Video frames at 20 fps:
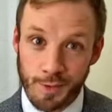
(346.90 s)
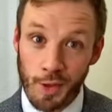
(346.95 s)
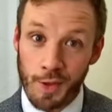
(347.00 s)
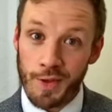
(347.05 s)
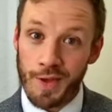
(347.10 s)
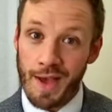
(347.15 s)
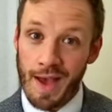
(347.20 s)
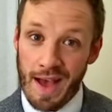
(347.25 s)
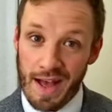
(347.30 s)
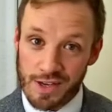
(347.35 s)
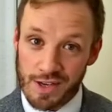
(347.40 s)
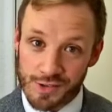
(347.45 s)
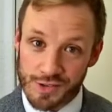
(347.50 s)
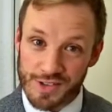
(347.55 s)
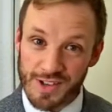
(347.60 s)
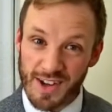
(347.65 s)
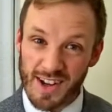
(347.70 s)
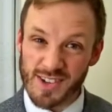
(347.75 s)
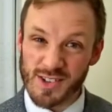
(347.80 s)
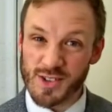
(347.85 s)
Actually,
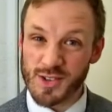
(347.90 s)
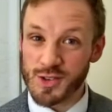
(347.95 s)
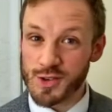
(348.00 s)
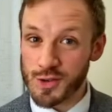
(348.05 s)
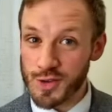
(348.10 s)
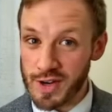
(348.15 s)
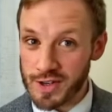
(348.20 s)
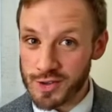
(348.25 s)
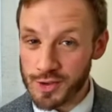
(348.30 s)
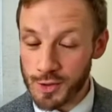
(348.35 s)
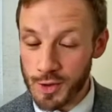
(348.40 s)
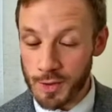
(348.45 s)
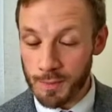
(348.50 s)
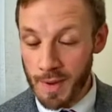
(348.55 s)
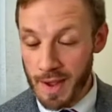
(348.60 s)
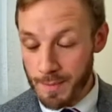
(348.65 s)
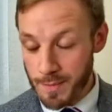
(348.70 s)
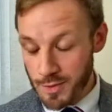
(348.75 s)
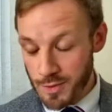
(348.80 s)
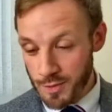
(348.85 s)
I just tricked you, and
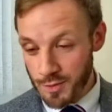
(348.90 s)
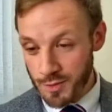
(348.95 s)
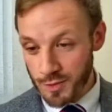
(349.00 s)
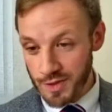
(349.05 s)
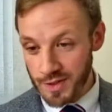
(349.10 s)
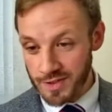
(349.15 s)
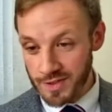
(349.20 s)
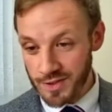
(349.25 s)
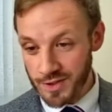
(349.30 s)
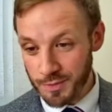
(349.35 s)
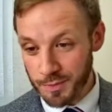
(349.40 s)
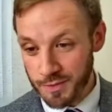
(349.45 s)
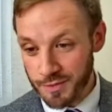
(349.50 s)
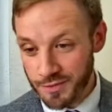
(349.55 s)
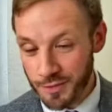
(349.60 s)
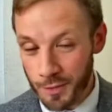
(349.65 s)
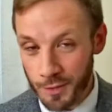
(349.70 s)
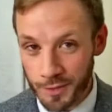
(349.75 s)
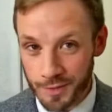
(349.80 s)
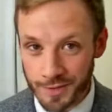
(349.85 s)
maybe you've seen this
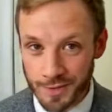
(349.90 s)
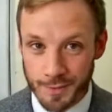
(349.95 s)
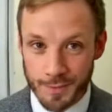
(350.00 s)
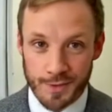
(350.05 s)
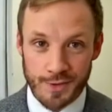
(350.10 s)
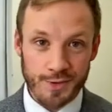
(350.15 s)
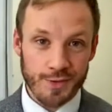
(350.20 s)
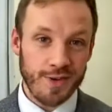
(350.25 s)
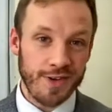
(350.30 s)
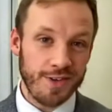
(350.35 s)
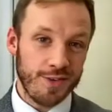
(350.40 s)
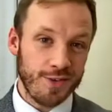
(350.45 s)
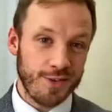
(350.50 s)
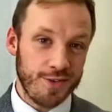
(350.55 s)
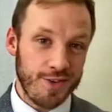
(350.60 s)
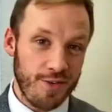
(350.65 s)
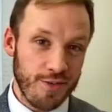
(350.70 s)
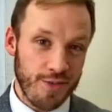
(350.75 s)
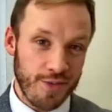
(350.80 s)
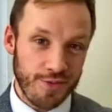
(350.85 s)
before and you were tricked
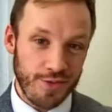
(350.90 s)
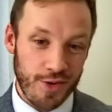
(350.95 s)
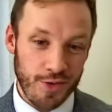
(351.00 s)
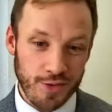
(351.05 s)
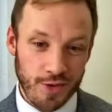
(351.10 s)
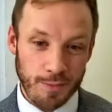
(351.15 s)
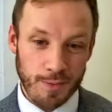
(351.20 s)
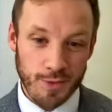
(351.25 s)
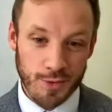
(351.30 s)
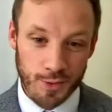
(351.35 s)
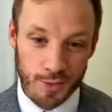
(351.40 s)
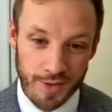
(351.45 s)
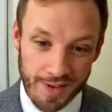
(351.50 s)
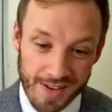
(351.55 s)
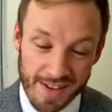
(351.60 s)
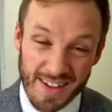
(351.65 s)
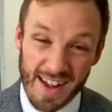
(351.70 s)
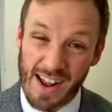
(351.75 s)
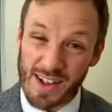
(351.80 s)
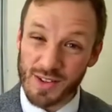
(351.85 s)
yourself the first time you saw it.
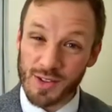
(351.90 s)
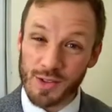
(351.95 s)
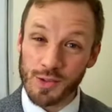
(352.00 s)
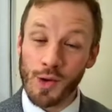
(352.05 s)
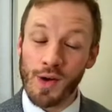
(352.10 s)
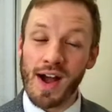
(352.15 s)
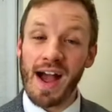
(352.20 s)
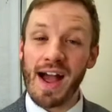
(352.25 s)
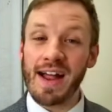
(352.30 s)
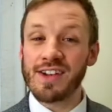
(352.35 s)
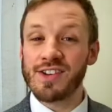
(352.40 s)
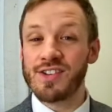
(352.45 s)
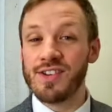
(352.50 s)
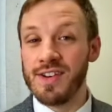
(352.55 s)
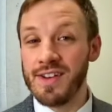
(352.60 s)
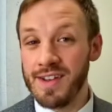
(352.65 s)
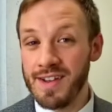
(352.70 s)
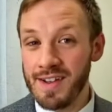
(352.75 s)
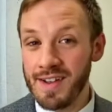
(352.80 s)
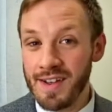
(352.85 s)
That's not
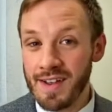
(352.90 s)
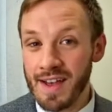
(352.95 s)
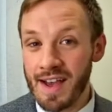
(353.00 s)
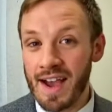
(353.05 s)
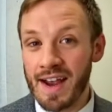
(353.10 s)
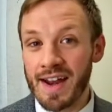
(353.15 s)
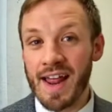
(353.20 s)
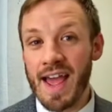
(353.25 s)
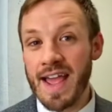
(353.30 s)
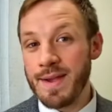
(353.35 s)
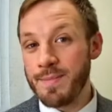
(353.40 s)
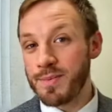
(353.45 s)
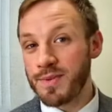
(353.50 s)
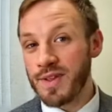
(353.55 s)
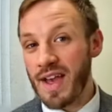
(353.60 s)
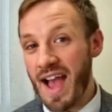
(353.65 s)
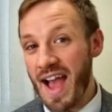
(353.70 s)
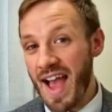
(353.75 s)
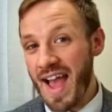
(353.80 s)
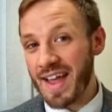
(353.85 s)
actually an ape's
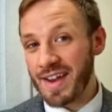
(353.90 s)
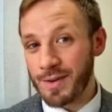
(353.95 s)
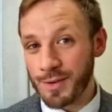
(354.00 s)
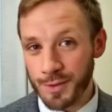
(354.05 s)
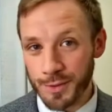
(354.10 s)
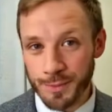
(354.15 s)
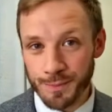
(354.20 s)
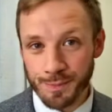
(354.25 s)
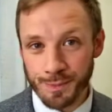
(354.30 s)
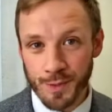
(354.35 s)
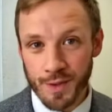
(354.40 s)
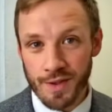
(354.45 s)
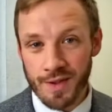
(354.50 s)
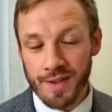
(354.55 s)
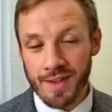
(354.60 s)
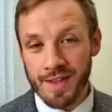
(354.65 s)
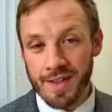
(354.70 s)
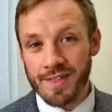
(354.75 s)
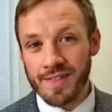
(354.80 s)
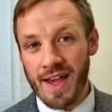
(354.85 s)
hand.
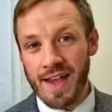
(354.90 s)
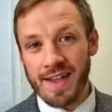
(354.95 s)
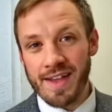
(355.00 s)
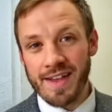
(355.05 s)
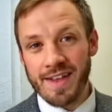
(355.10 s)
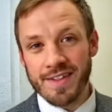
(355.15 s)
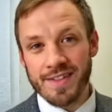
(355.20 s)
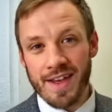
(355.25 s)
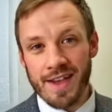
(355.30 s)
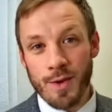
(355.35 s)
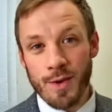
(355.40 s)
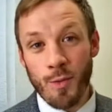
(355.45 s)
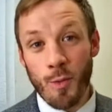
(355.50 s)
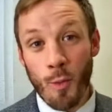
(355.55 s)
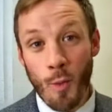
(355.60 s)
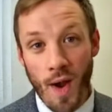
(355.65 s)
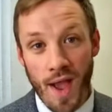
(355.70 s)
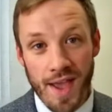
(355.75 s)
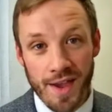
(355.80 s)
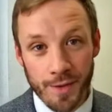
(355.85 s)
That is a
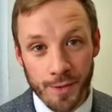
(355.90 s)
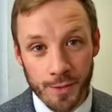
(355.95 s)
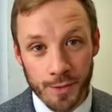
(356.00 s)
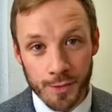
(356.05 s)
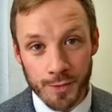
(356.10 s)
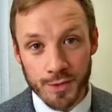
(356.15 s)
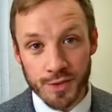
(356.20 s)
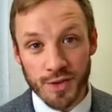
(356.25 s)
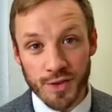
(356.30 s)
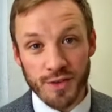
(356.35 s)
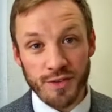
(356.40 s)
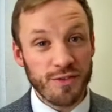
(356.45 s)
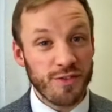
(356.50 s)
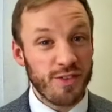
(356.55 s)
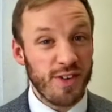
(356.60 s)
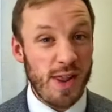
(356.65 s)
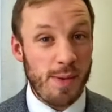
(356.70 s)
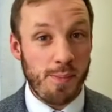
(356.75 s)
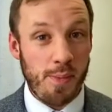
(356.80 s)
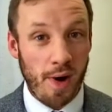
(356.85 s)
whale's
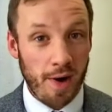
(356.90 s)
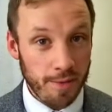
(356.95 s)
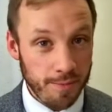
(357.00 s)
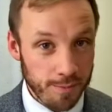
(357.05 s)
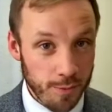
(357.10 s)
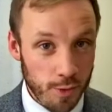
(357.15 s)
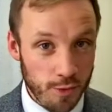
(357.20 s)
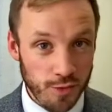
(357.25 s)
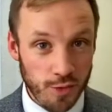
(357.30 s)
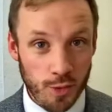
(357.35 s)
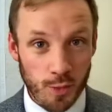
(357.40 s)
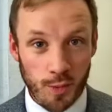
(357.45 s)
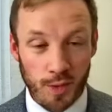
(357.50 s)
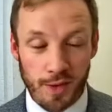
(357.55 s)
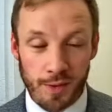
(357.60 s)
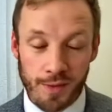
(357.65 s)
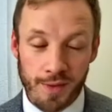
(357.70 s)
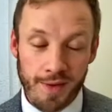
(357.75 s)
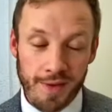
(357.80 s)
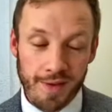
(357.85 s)
flipper, if you
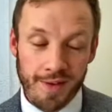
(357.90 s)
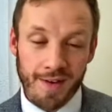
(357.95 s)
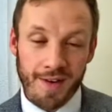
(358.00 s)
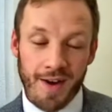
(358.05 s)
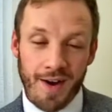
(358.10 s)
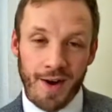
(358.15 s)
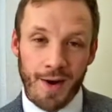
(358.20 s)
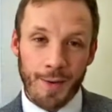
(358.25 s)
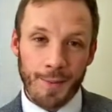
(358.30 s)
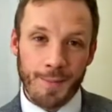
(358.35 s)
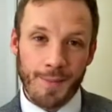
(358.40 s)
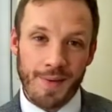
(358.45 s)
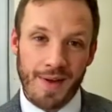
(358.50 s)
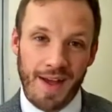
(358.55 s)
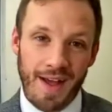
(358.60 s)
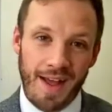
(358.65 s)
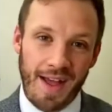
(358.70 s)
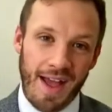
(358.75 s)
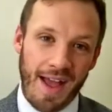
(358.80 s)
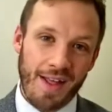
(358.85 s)
will. And
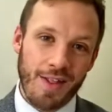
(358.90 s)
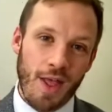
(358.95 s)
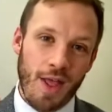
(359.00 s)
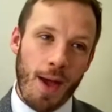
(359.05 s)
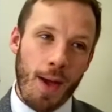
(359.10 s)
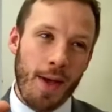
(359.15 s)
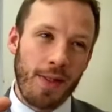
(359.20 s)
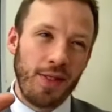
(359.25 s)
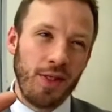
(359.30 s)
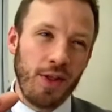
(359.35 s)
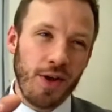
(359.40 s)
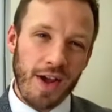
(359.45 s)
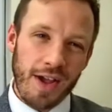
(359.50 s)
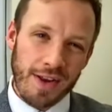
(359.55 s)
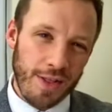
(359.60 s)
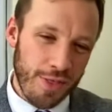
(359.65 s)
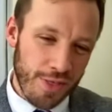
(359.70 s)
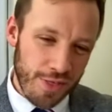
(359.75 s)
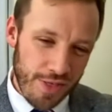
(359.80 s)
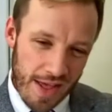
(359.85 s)
looking
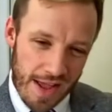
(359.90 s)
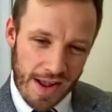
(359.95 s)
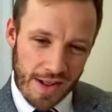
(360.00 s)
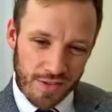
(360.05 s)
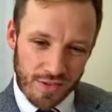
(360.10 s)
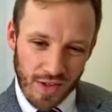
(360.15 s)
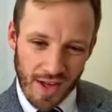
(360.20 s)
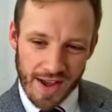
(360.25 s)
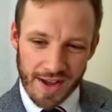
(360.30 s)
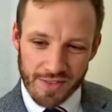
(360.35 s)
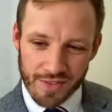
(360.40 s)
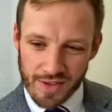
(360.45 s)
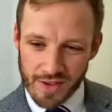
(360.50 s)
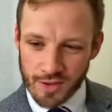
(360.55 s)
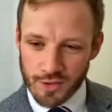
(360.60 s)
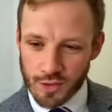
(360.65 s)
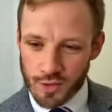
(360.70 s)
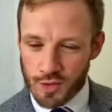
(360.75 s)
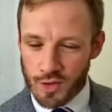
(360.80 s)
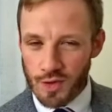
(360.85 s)
at things like
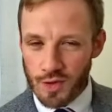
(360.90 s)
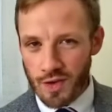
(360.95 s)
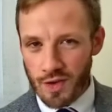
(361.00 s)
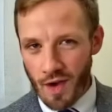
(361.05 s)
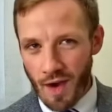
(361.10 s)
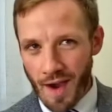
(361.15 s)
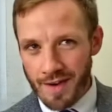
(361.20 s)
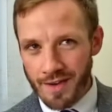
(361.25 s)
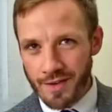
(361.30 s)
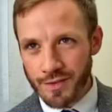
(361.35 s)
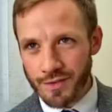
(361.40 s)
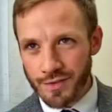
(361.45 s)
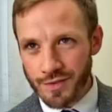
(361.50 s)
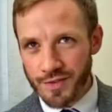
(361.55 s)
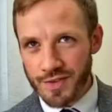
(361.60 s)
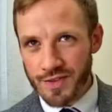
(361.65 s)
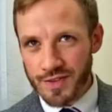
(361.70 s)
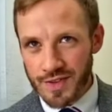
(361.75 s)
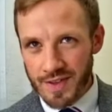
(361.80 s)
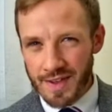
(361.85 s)
this, you can kind of
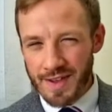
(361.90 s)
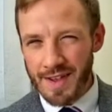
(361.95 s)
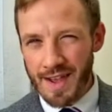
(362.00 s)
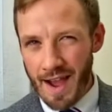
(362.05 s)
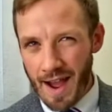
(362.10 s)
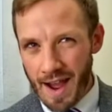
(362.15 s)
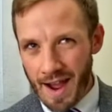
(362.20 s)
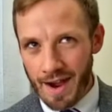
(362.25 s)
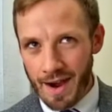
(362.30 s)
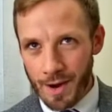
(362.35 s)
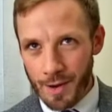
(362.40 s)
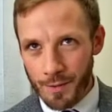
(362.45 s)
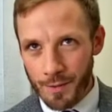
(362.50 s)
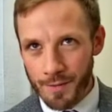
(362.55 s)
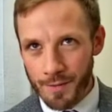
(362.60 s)
see how